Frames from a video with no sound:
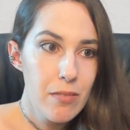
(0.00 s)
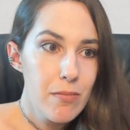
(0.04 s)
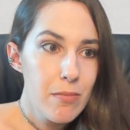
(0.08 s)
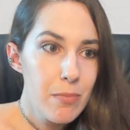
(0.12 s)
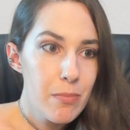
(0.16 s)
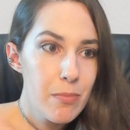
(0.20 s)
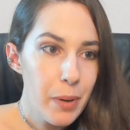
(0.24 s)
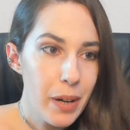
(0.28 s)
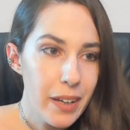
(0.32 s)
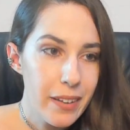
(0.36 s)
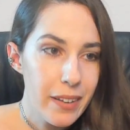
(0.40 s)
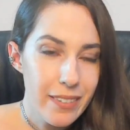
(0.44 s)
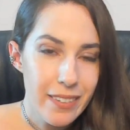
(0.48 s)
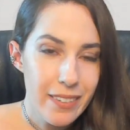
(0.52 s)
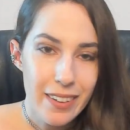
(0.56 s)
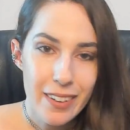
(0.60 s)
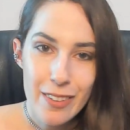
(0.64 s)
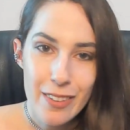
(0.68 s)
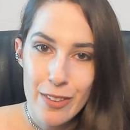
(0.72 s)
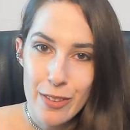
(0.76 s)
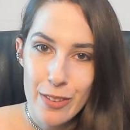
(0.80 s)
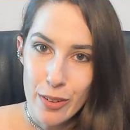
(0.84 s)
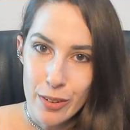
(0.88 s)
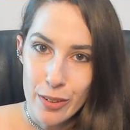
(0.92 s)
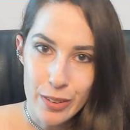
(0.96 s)
But
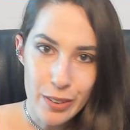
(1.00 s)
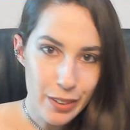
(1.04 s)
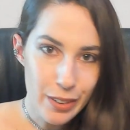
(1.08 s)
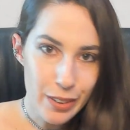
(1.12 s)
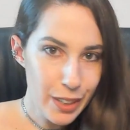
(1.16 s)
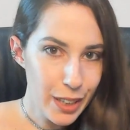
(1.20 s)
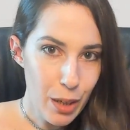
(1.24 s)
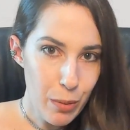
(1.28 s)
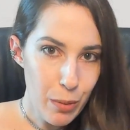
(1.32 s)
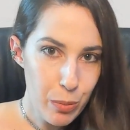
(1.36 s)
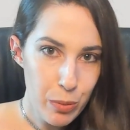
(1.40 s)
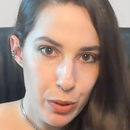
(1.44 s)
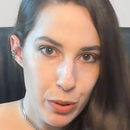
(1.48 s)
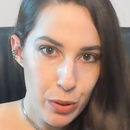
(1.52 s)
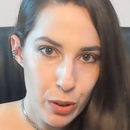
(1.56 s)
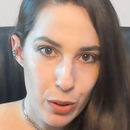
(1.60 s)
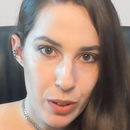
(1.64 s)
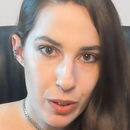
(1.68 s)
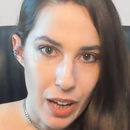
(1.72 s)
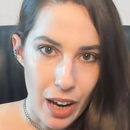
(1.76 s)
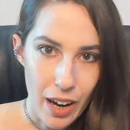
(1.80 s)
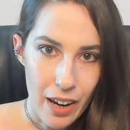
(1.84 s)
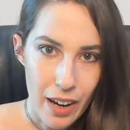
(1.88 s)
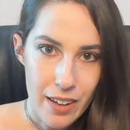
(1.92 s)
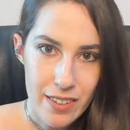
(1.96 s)
it's totally up to you
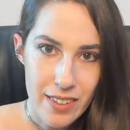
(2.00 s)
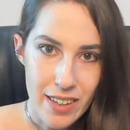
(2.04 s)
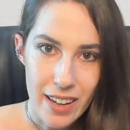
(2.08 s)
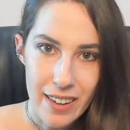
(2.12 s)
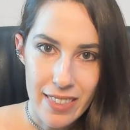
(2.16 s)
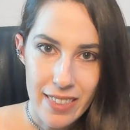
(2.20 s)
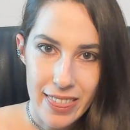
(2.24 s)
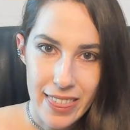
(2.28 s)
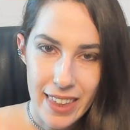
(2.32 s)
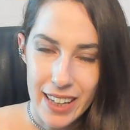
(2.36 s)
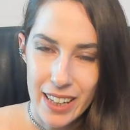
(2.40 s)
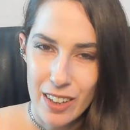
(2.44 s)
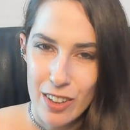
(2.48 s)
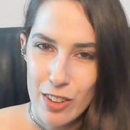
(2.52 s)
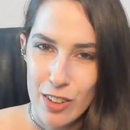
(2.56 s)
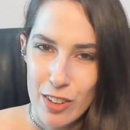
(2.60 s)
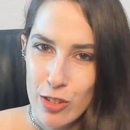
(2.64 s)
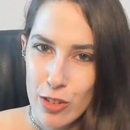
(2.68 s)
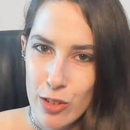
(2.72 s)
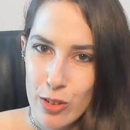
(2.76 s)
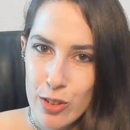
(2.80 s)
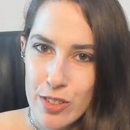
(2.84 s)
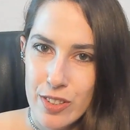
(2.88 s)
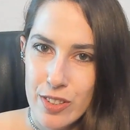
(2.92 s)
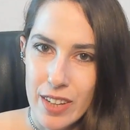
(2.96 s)
guys. I think it's
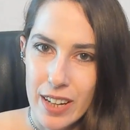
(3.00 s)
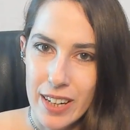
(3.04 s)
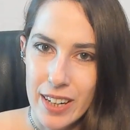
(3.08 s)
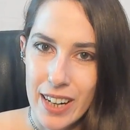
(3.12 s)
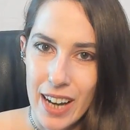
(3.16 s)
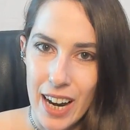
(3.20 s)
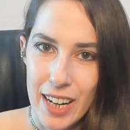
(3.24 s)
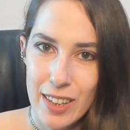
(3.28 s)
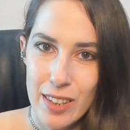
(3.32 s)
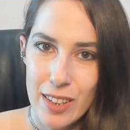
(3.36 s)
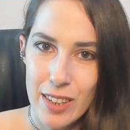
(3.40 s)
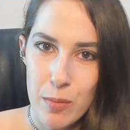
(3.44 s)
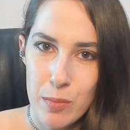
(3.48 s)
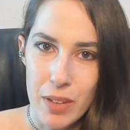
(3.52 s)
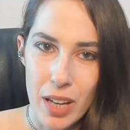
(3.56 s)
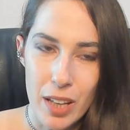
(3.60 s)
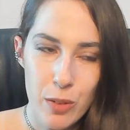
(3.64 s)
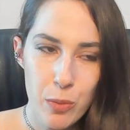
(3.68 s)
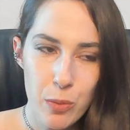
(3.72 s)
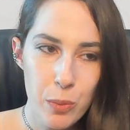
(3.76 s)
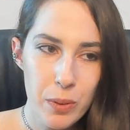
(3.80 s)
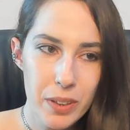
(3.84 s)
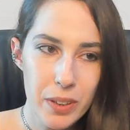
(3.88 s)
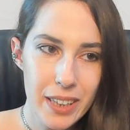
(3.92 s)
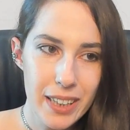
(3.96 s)
just an item
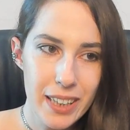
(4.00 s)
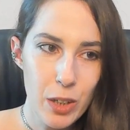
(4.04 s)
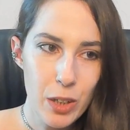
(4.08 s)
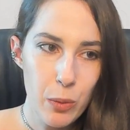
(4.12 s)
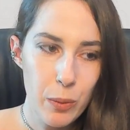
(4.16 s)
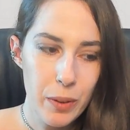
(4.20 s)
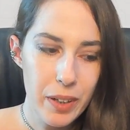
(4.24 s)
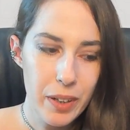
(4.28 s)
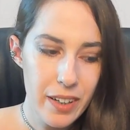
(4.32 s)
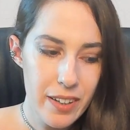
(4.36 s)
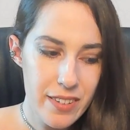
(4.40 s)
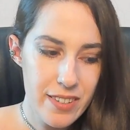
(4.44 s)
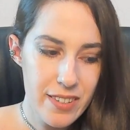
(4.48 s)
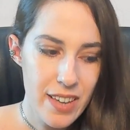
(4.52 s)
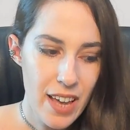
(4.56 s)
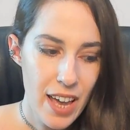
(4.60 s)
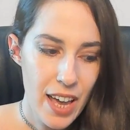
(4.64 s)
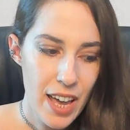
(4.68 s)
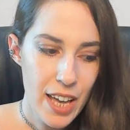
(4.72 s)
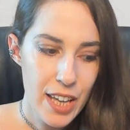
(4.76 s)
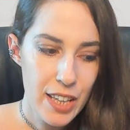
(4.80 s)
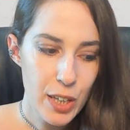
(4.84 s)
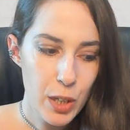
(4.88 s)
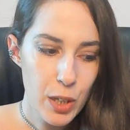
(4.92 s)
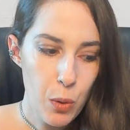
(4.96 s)
that will increase
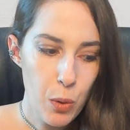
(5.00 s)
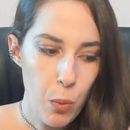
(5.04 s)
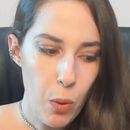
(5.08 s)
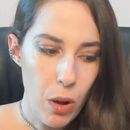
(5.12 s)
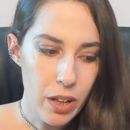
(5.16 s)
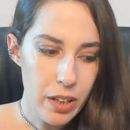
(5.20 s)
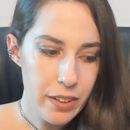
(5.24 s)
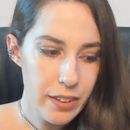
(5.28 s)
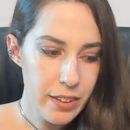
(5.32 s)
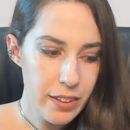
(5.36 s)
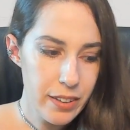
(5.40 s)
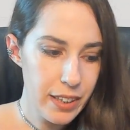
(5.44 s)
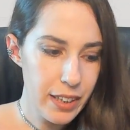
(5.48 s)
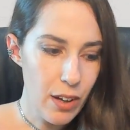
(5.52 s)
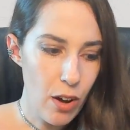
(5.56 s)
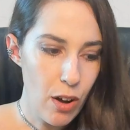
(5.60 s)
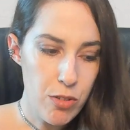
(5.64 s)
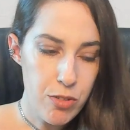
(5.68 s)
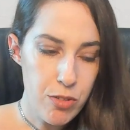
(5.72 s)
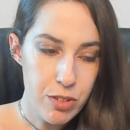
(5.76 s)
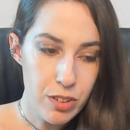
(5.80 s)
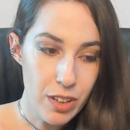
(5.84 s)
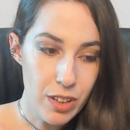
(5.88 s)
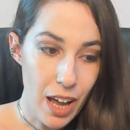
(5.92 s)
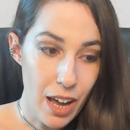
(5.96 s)
the quality
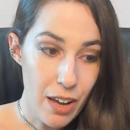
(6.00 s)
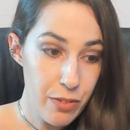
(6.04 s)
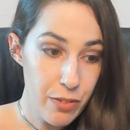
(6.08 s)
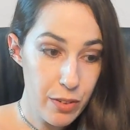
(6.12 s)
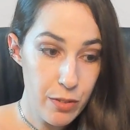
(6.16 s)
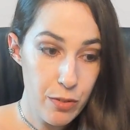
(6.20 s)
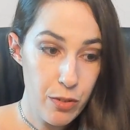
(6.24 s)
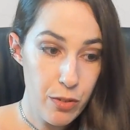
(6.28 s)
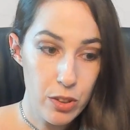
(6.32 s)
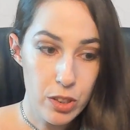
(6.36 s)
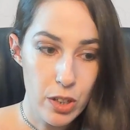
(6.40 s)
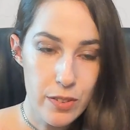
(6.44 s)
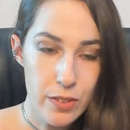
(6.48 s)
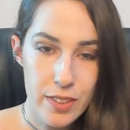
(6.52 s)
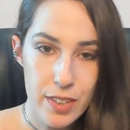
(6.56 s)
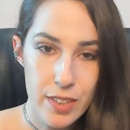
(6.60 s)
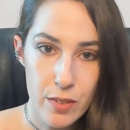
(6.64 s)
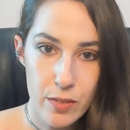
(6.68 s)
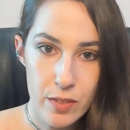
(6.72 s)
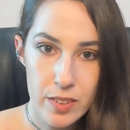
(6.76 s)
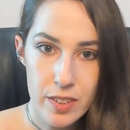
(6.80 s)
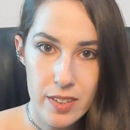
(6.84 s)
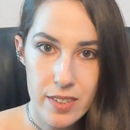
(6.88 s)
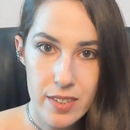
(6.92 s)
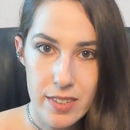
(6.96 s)
of life in Fallout
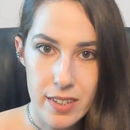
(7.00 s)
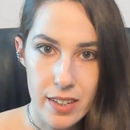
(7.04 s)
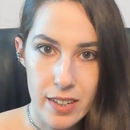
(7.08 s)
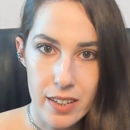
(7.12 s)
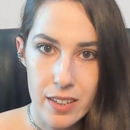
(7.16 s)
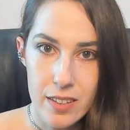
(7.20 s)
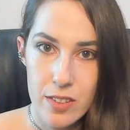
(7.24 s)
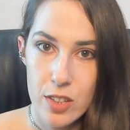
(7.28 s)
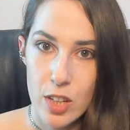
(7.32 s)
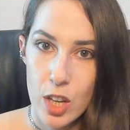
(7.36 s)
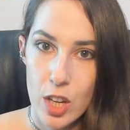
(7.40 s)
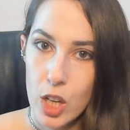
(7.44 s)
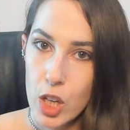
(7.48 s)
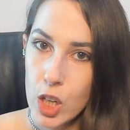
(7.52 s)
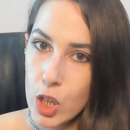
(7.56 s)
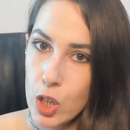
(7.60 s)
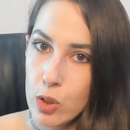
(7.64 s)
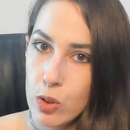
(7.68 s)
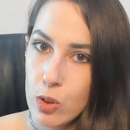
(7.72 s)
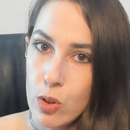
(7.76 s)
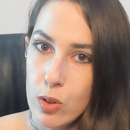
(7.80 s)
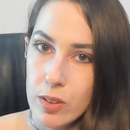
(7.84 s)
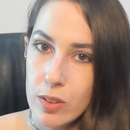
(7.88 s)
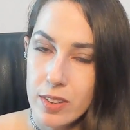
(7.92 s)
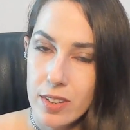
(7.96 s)
76. You
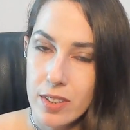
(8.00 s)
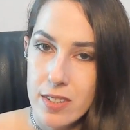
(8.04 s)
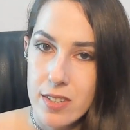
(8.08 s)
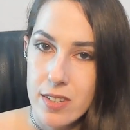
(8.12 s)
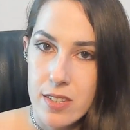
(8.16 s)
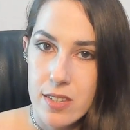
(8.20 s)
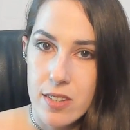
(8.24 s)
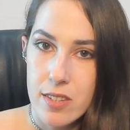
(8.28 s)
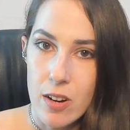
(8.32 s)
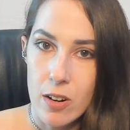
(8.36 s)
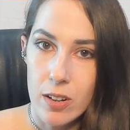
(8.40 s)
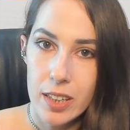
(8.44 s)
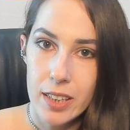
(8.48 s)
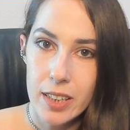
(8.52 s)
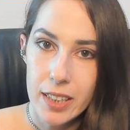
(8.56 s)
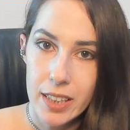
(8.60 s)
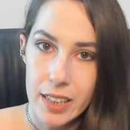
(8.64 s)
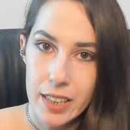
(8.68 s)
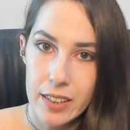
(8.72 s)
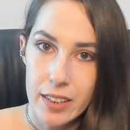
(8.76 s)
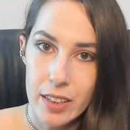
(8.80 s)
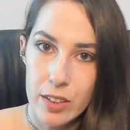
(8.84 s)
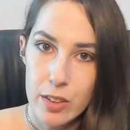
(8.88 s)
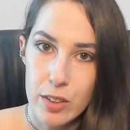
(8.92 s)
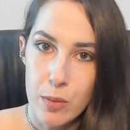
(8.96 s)
don't necessarily
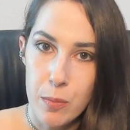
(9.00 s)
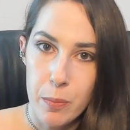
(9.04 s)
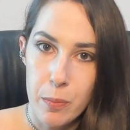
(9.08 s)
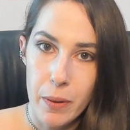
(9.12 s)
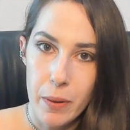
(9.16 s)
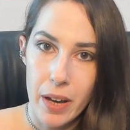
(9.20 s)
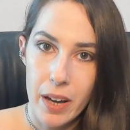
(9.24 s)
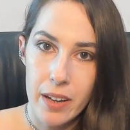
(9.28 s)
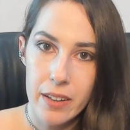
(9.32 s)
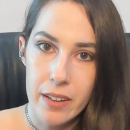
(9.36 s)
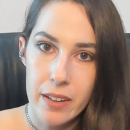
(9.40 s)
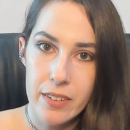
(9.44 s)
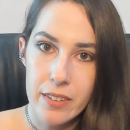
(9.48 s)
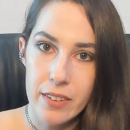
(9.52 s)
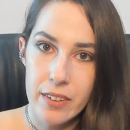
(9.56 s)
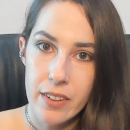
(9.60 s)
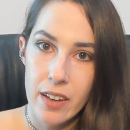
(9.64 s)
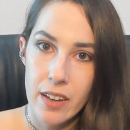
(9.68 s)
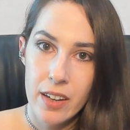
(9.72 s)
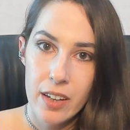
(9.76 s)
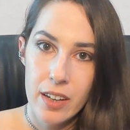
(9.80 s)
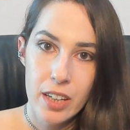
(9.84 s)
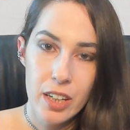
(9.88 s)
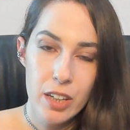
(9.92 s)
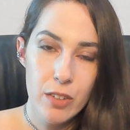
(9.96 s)
need it, but
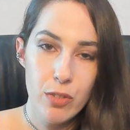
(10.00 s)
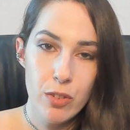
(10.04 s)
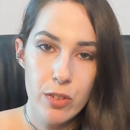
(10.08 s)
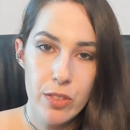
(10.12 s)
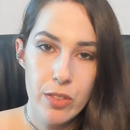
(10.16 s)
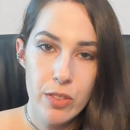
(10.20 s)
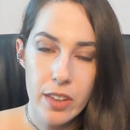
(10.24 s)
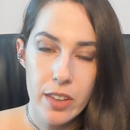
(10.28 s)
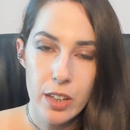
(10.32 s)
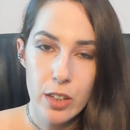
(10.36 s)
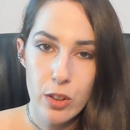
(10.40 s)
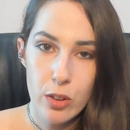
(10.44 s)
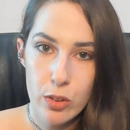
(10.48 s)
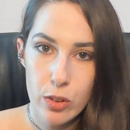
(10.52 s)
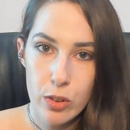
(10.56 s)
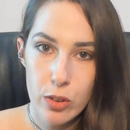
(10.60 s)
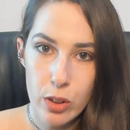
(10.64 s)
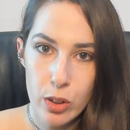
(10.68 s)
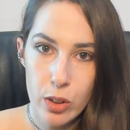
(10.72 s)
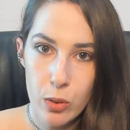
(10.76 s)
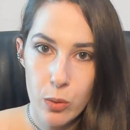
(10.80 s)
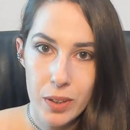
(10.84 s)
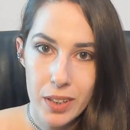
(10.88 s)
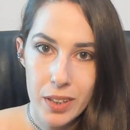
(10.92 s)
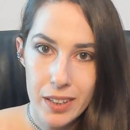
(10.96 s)
if you think you
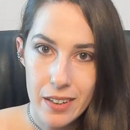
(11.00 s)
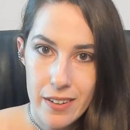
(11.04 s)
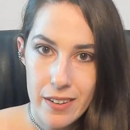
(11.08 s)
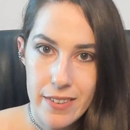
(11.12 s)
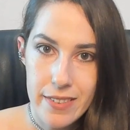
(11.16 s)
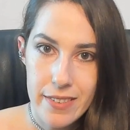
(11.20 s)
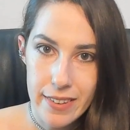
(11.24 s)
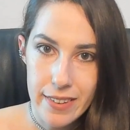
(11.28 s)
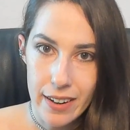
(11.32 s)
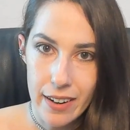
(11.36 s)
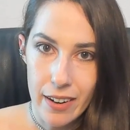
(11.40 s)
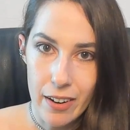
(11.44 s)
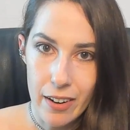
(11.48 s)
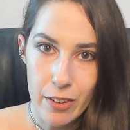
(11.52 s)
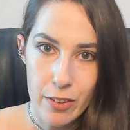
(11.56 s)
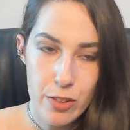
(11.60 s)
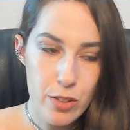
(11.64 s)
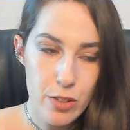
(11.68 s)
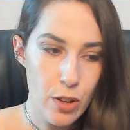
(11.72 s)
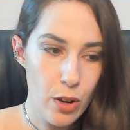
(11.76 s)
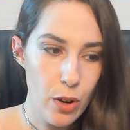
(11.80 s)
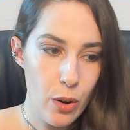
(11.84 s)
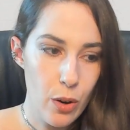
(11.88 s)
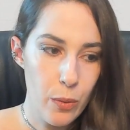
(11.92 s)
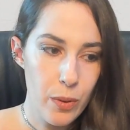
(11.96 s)
do, it is there.
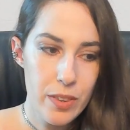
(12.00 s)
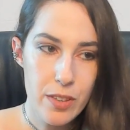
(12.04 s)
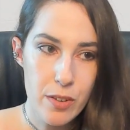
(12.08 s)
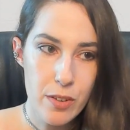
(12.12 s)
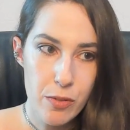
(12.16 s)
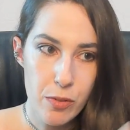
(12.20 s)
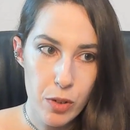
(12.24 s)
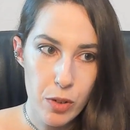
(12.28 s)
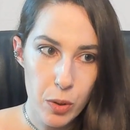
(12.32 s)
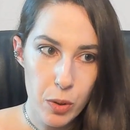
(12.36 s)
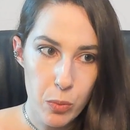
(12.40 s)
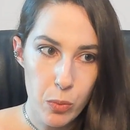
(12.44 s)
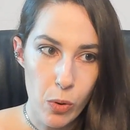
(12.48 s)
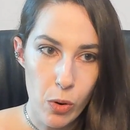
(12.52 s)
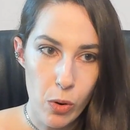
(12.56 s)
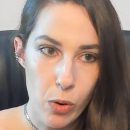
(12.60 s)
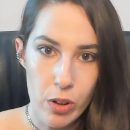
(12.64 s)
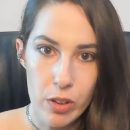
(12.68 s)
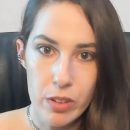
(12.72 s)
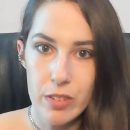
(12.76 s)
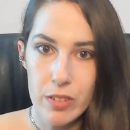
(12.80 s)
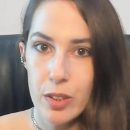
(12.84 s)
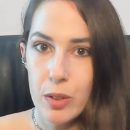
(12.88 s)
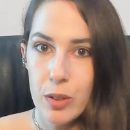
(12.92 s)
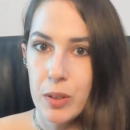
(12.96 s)
So it's a free
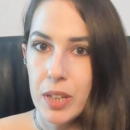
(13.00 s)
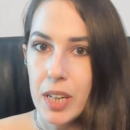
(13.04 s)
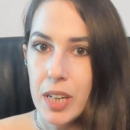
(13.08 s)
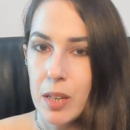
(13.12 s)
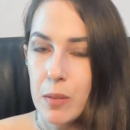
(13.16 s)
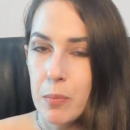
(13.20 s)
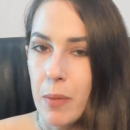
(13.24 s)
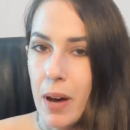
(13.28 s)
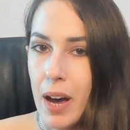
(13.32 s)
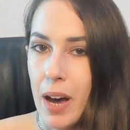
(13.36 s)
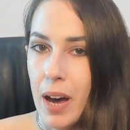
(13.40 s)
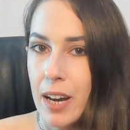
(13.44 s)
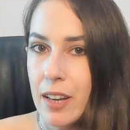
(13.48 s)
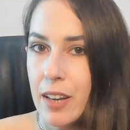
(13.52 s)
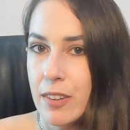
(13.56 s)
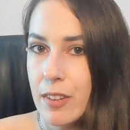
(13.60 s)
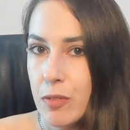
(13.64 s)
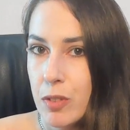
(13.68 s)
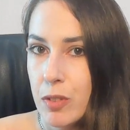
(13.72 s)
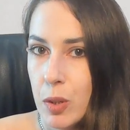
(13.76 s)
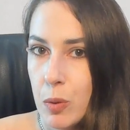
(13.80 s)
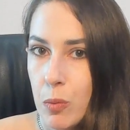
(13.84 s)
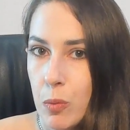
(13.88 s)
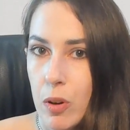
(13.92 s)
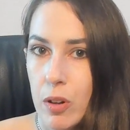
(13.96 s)
world. You can buy it
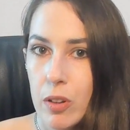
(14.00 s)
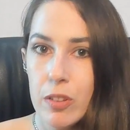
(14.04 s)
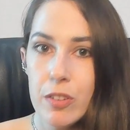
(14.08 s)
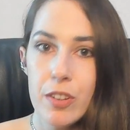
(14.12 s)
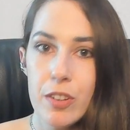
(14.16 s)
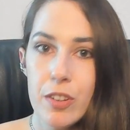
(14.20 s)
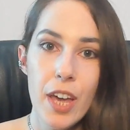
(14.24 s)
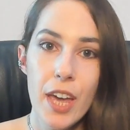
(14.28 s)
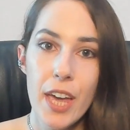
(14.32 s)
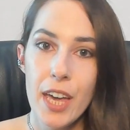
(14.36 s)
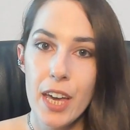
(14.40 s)
if you want.